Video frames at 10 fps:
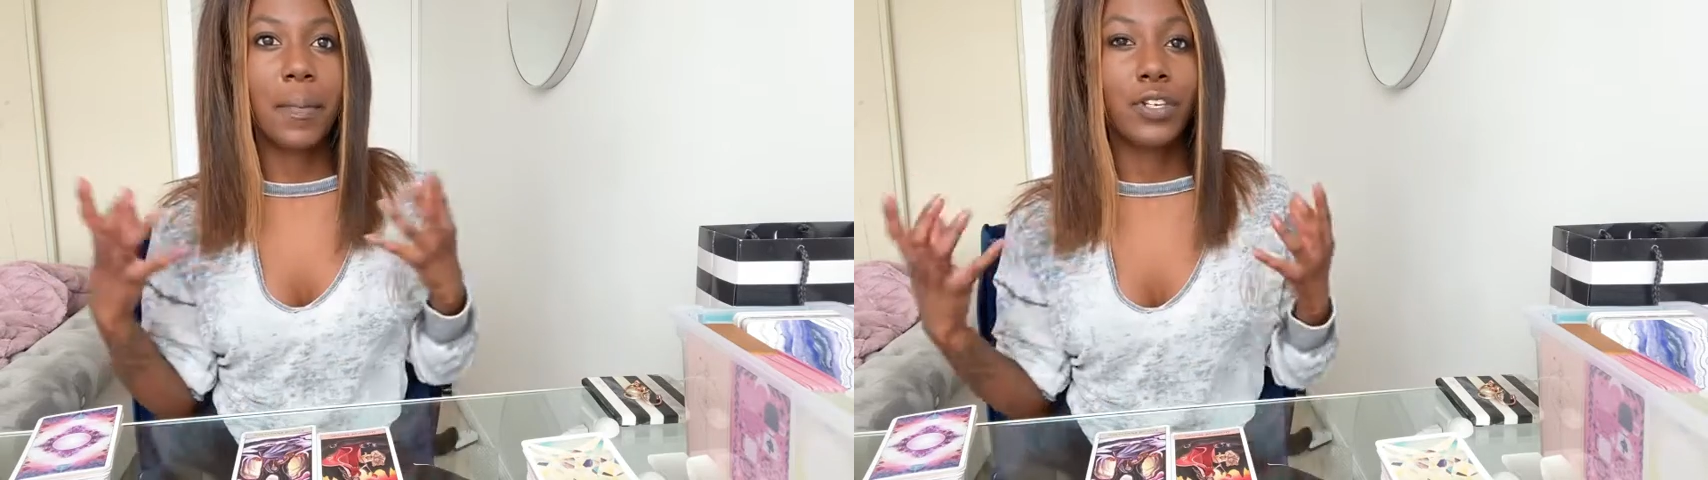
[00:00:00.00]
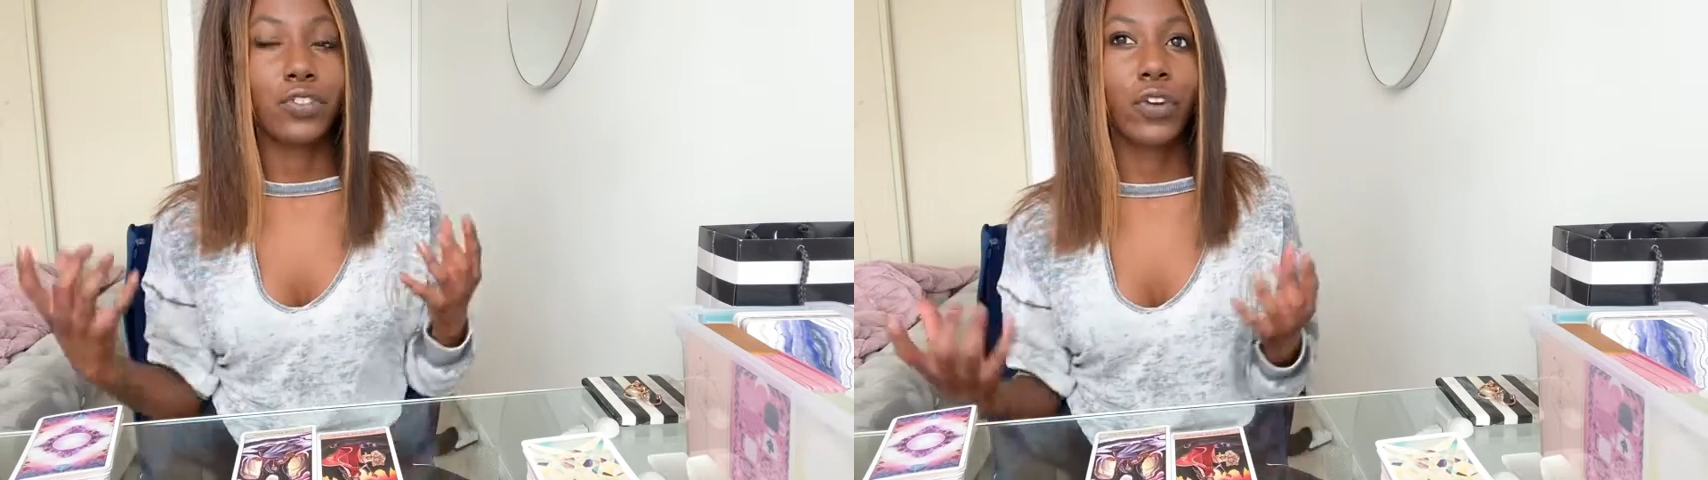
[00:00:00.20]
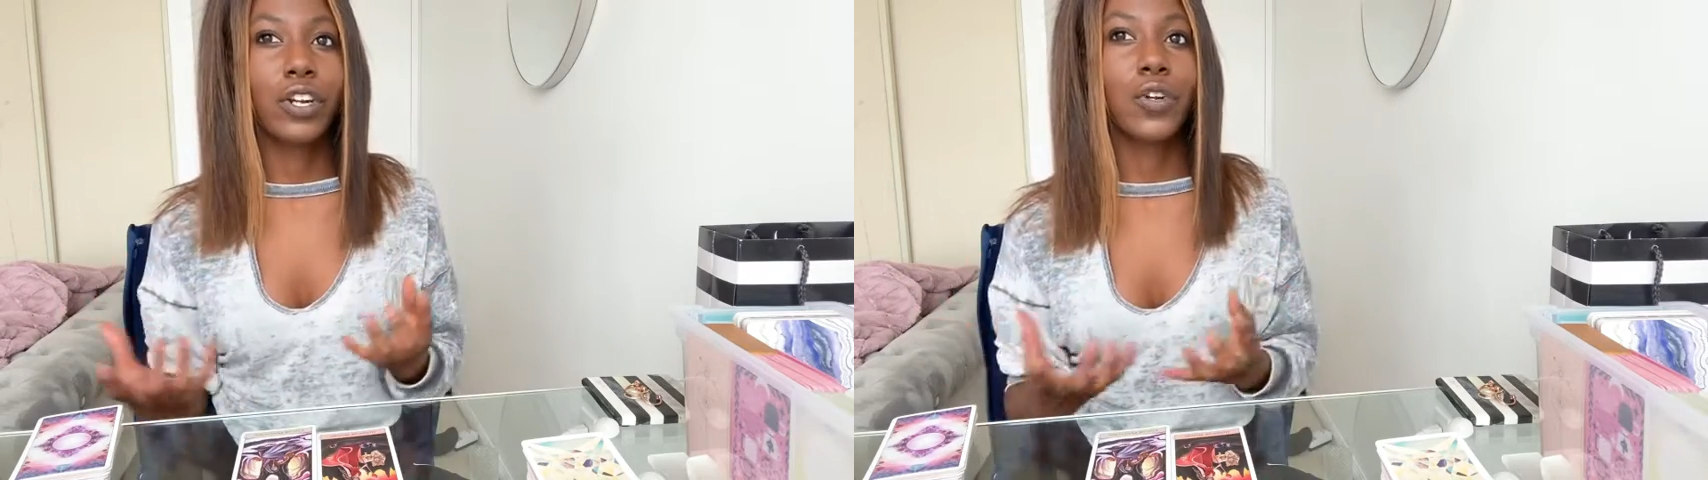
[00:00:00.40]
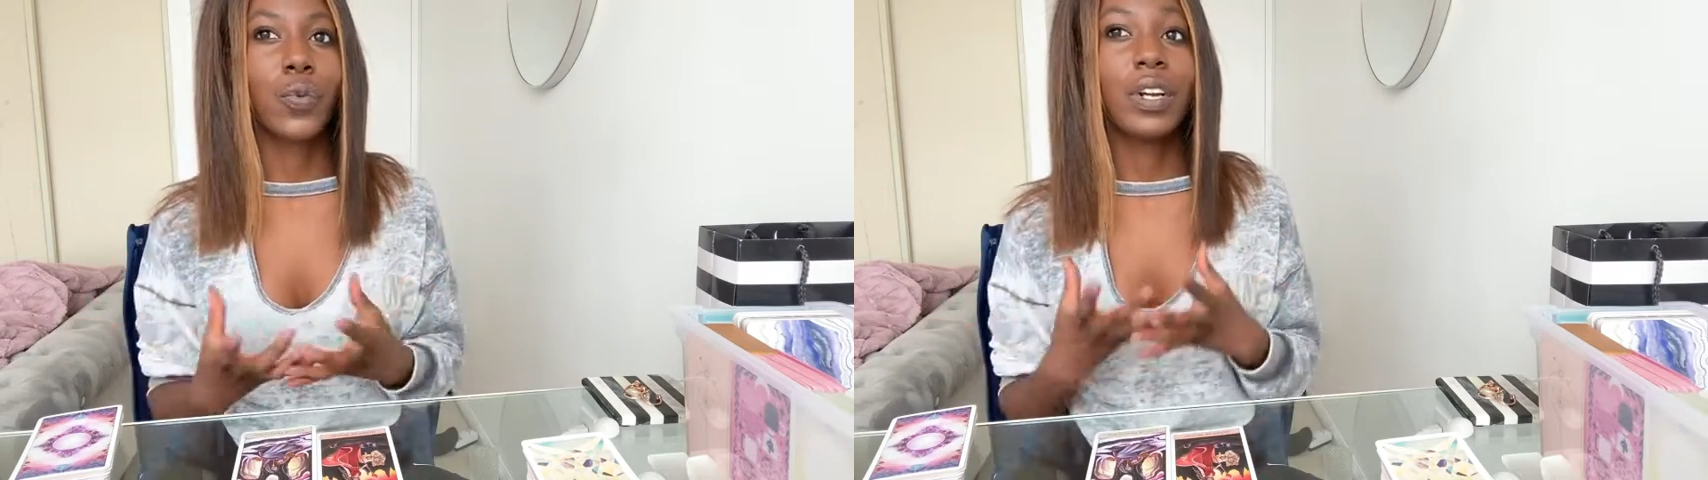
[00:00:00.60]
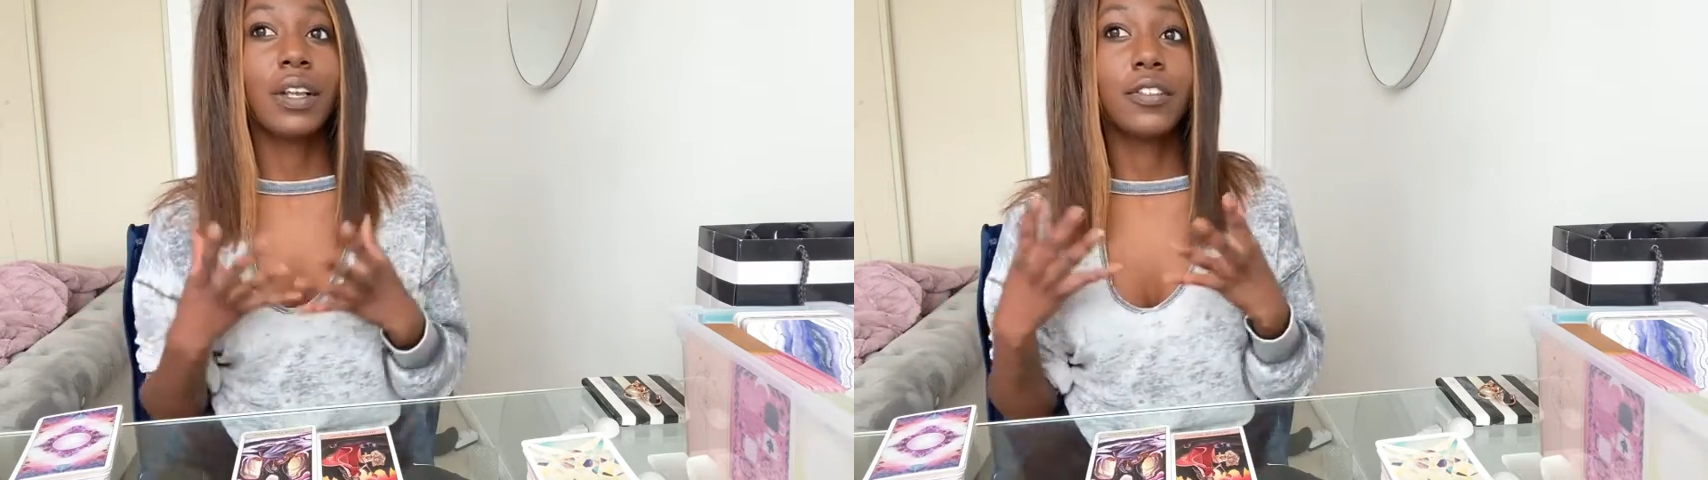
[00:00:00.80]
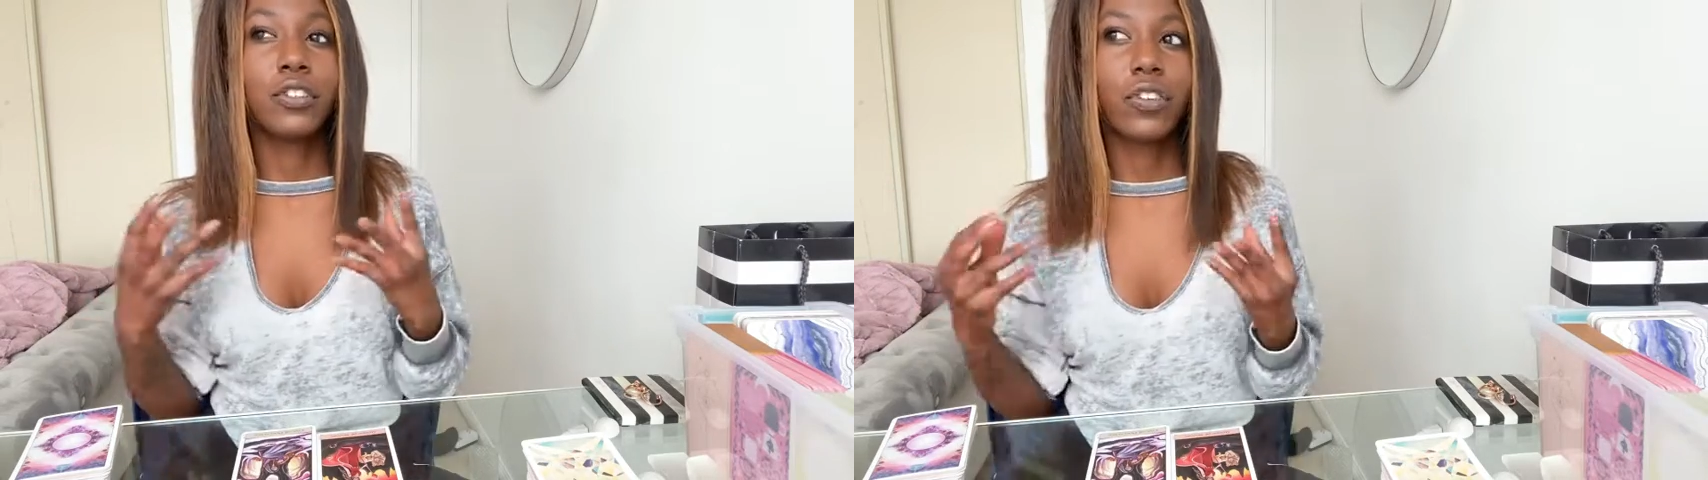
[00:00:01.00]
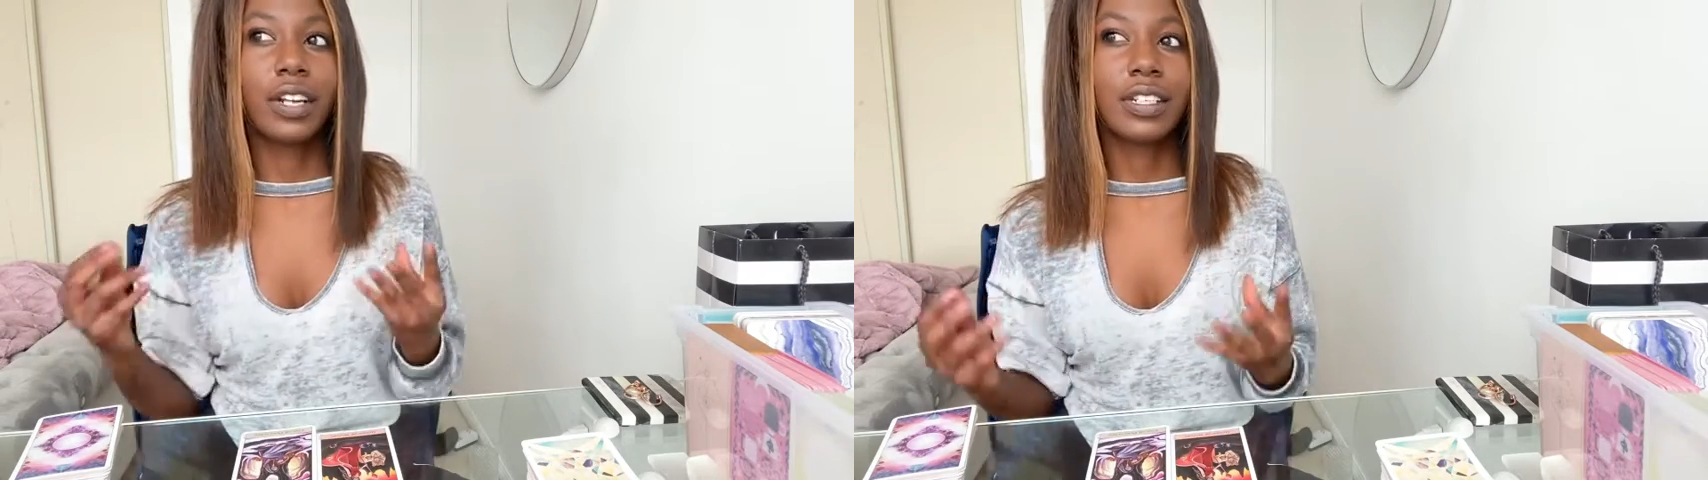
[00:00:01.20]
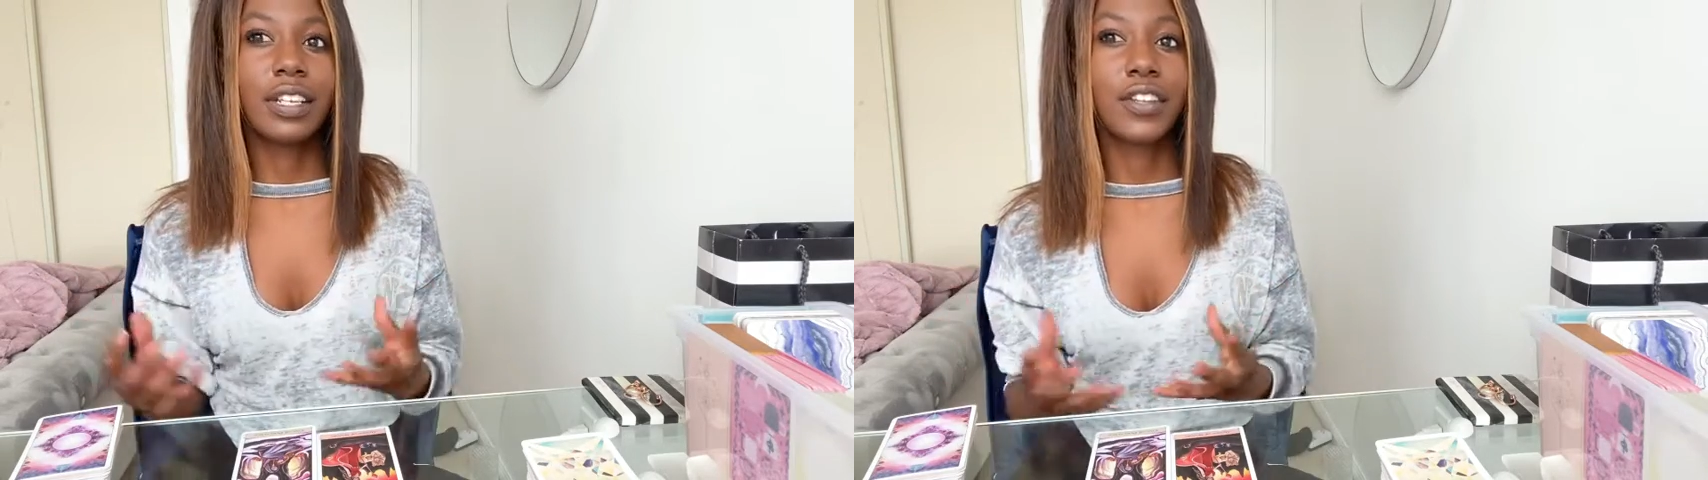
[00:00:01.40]
and you're starting to realize you're starting
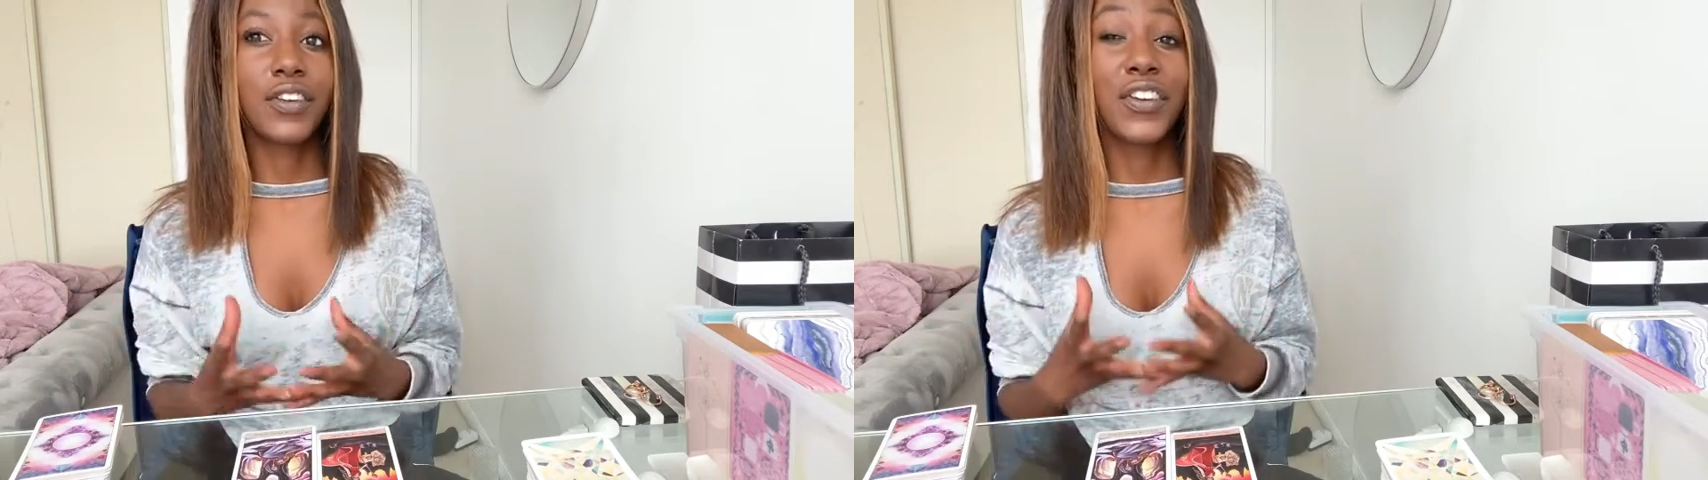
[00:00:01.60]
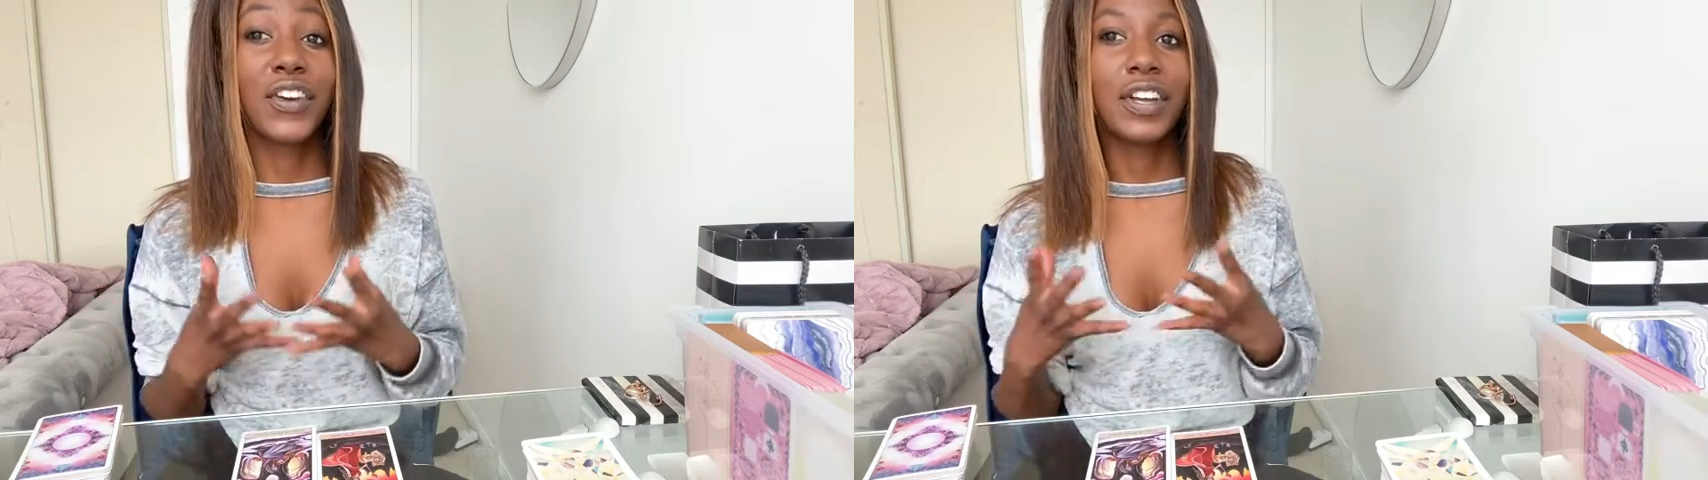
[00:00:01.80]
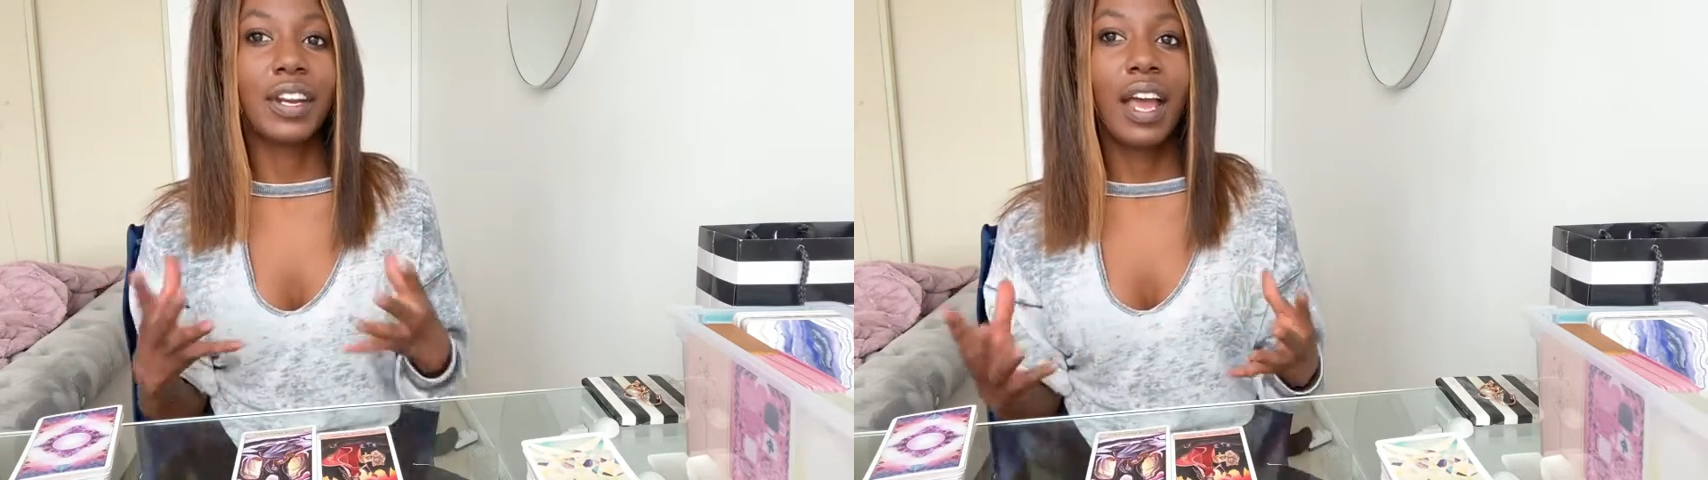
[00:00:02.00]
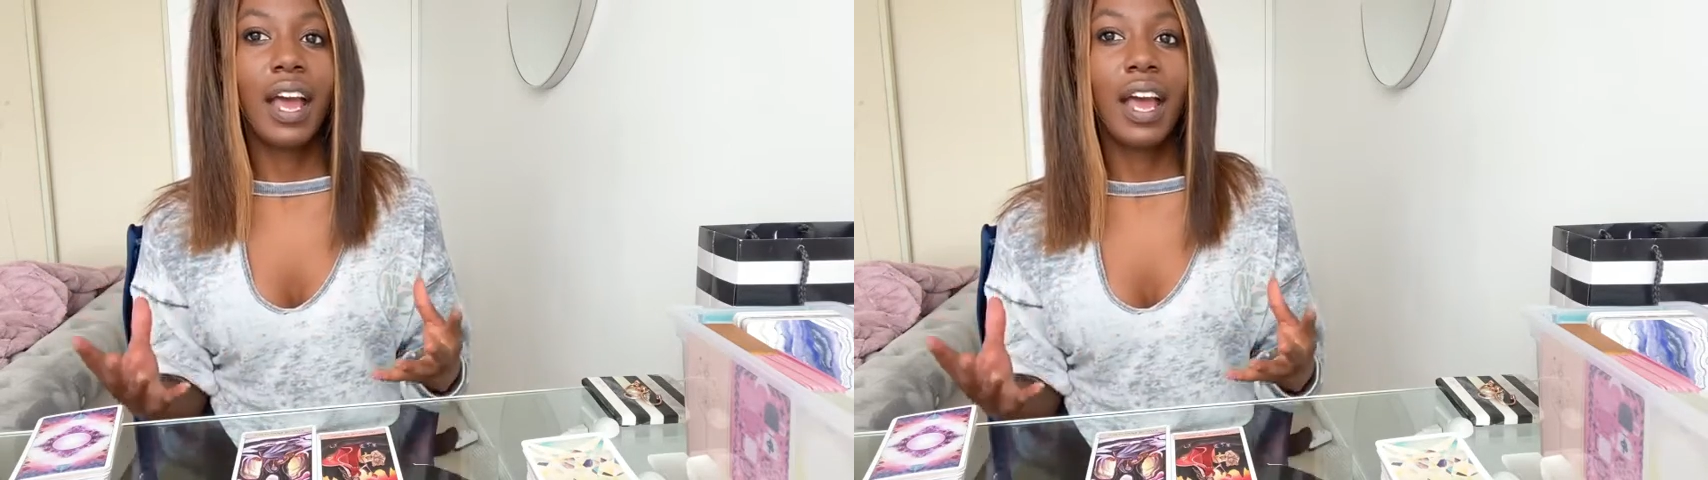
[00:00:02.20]
to see the good